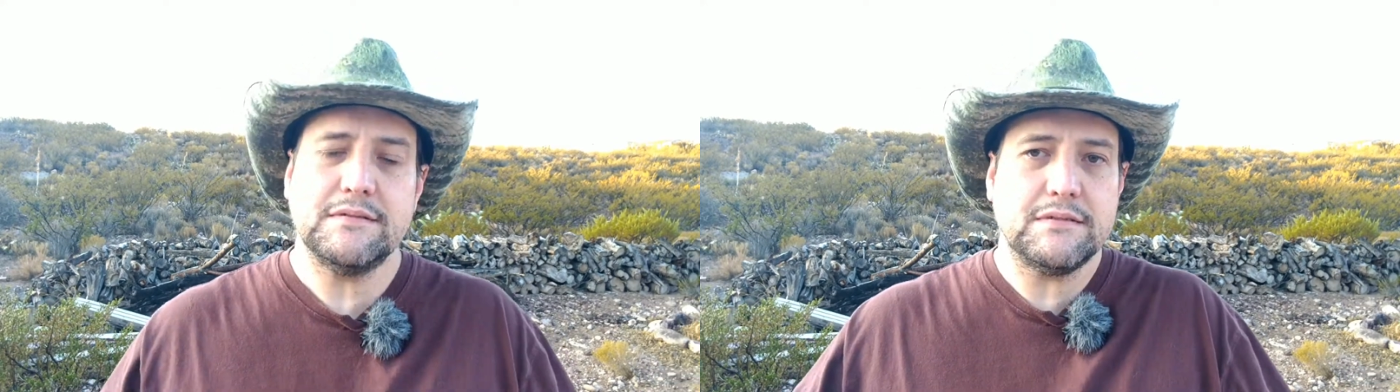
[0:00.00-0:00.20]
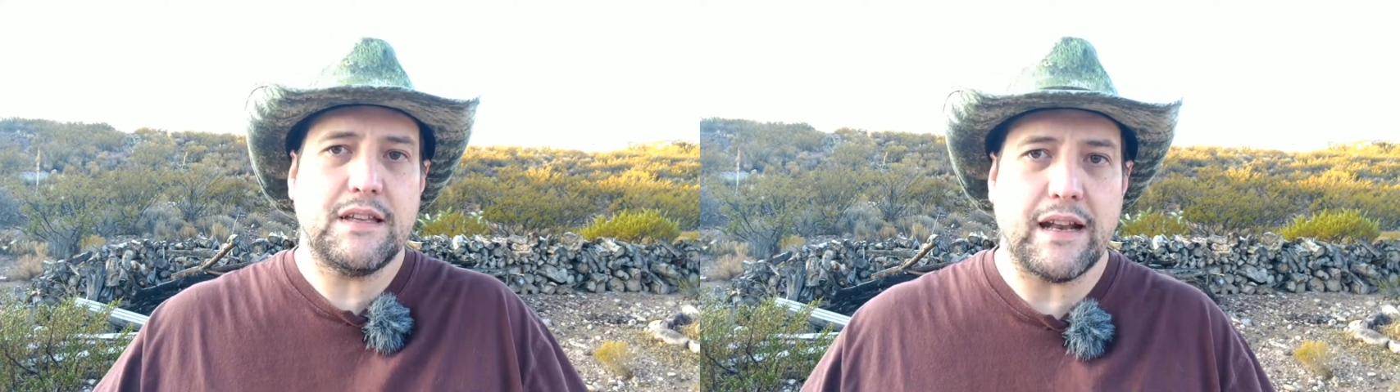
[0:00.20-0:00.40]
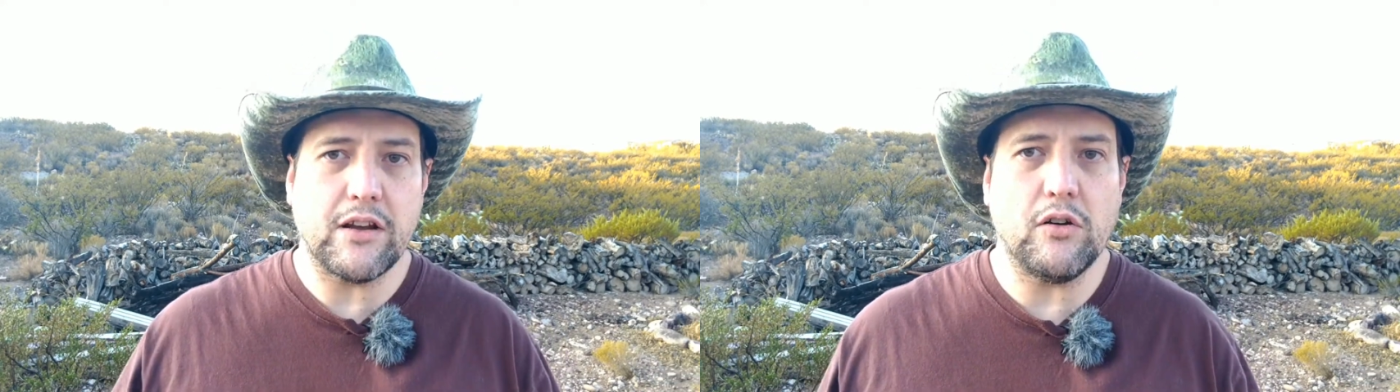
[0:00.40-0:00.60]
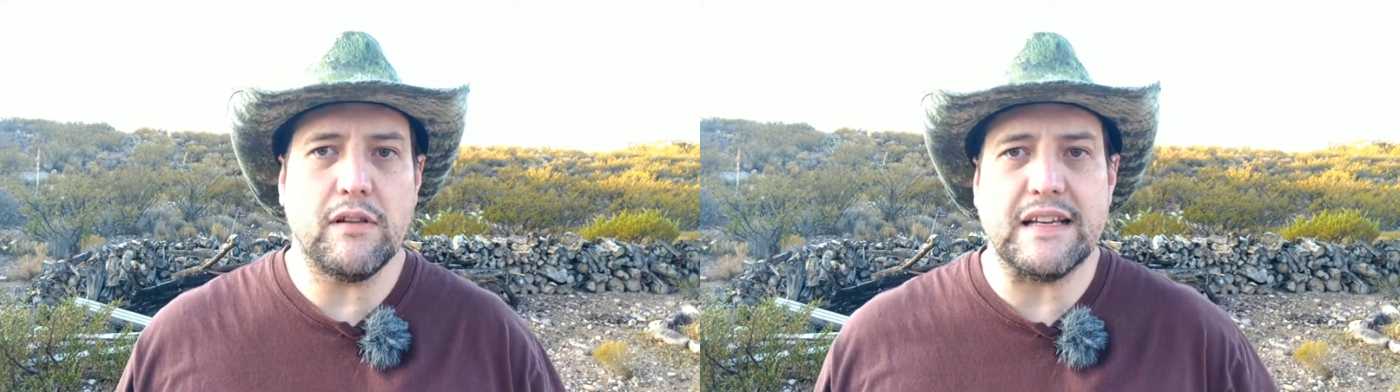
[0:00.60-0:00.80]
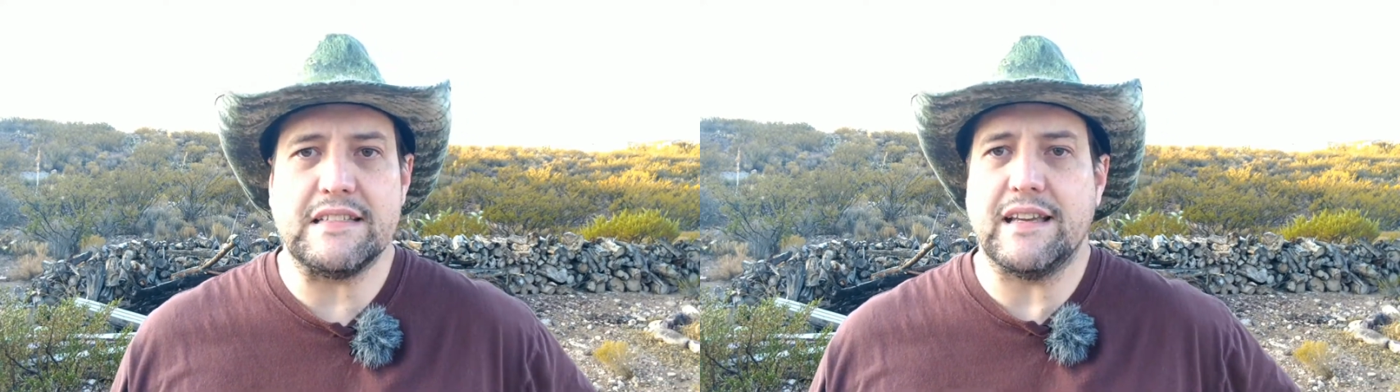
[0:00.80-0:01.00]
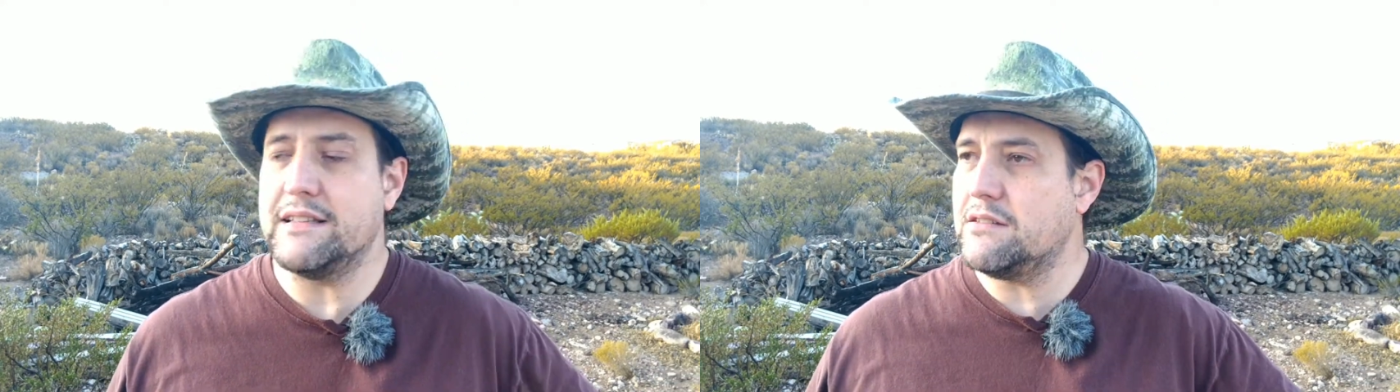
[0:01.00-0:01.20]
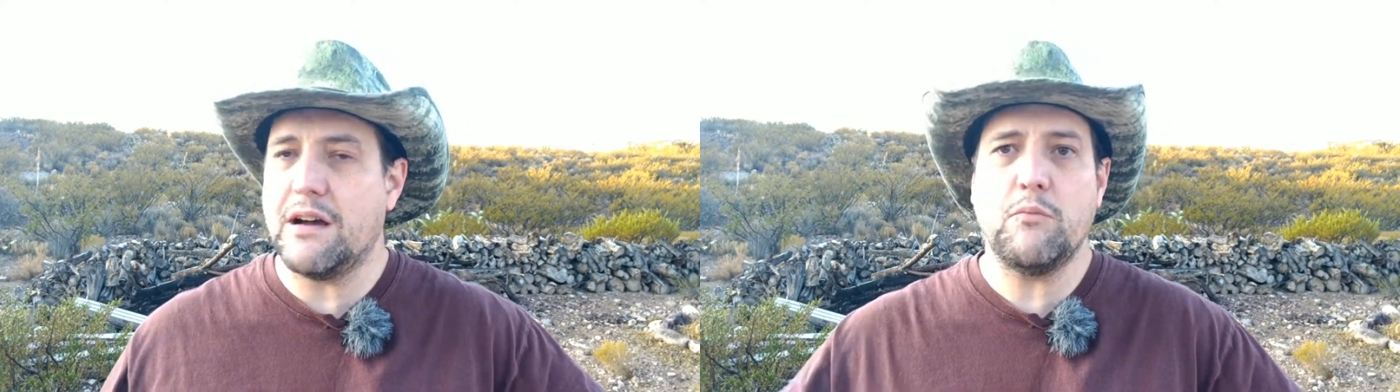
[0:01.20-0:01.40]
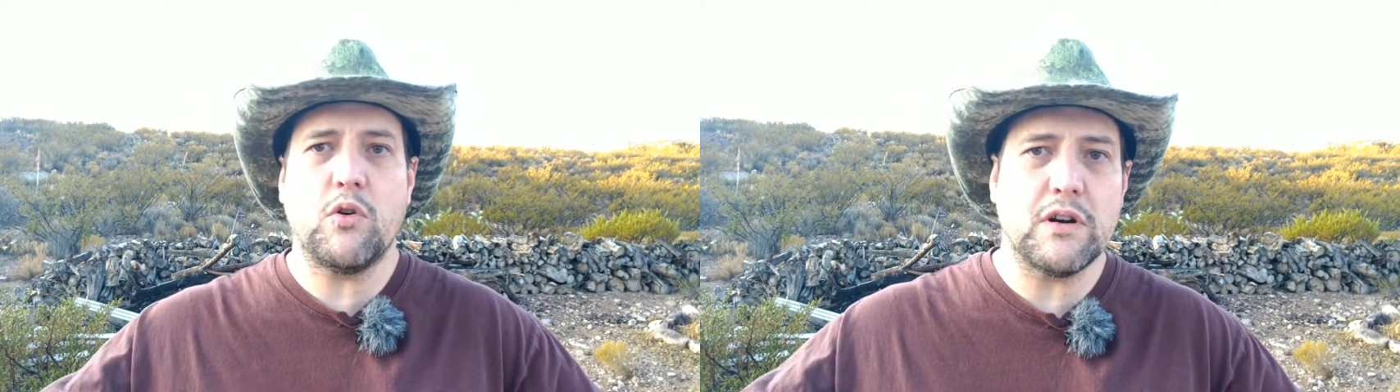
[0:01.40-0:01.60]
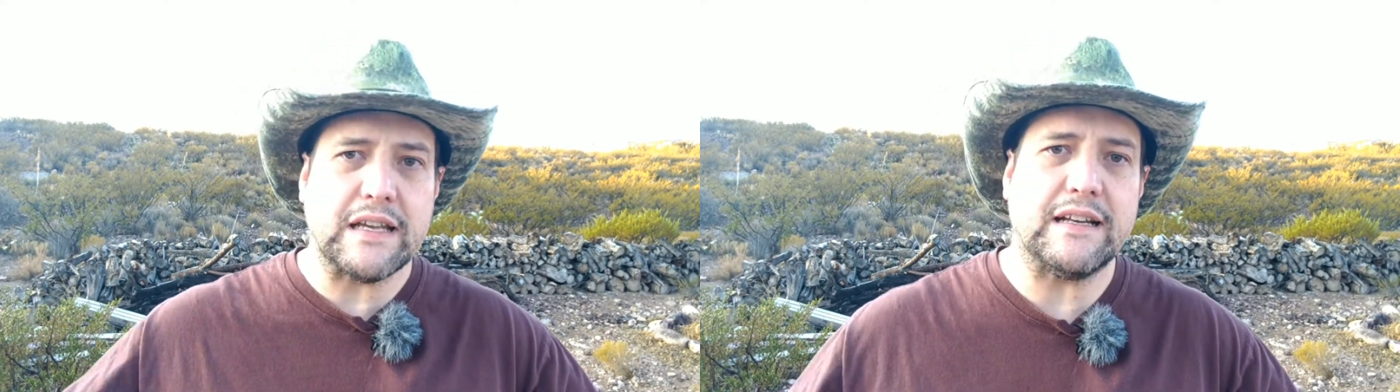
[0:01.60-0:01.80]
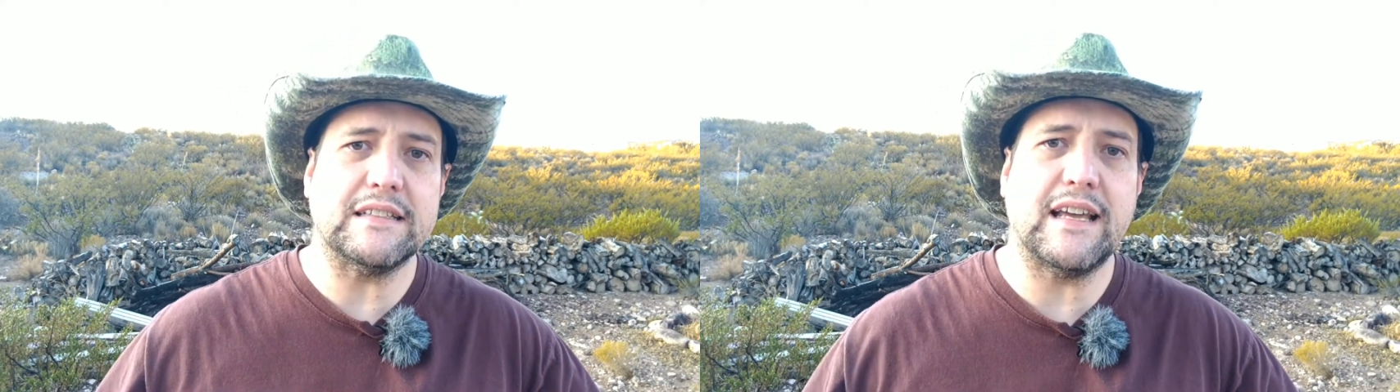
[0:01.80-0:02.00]
That a goal I set. So I'm
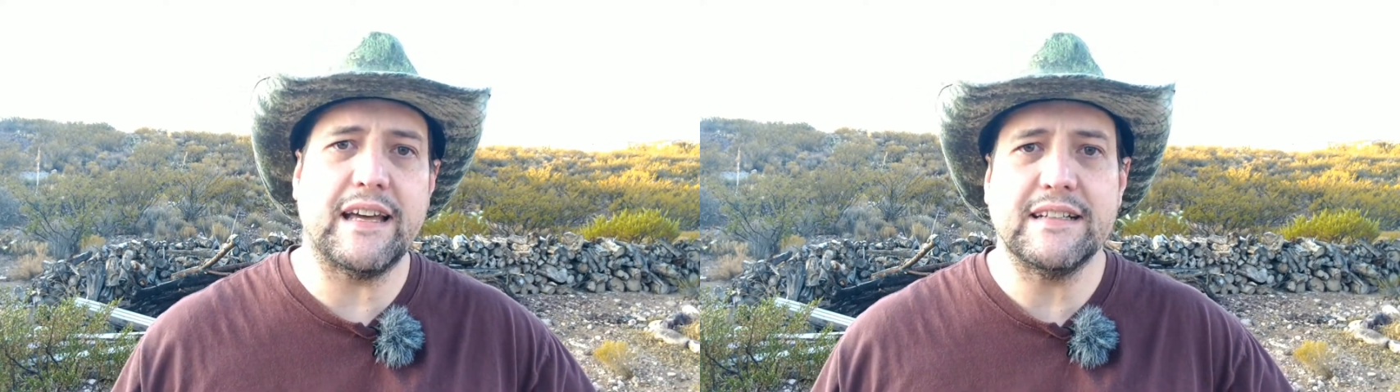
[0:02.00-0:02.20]
working on that.